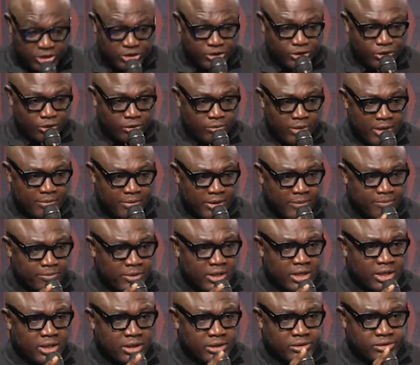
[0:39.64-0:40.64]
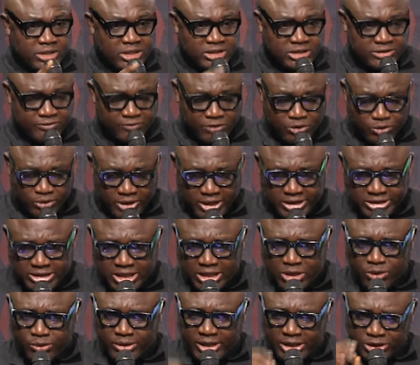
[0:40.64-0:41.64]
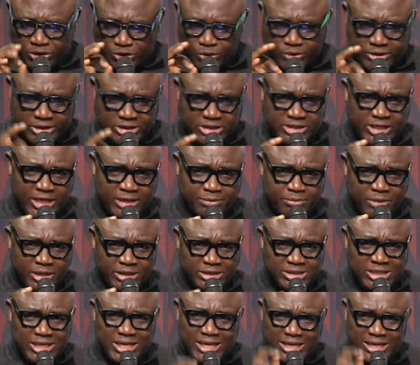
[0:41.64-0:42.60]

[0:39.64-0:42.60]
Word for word: You remember, just a few days ago, they issued a statement